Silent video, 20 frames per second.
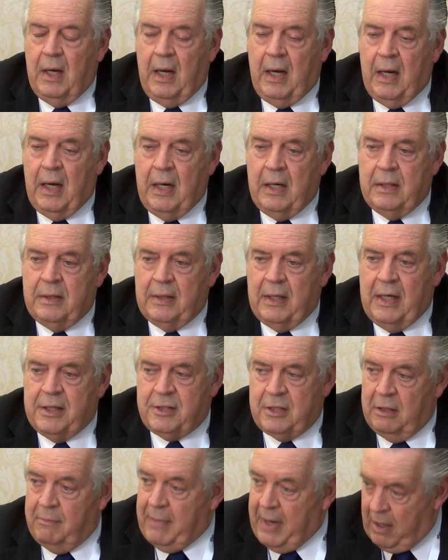And
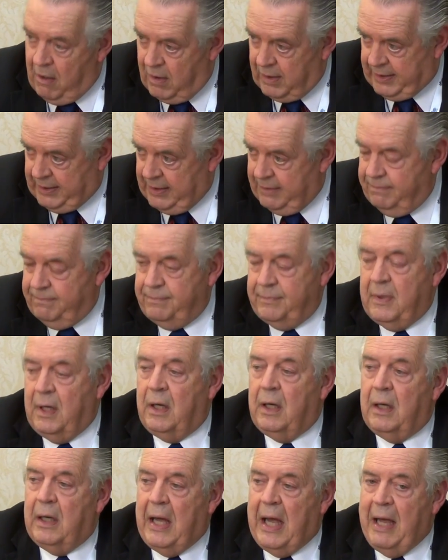as an American, uh,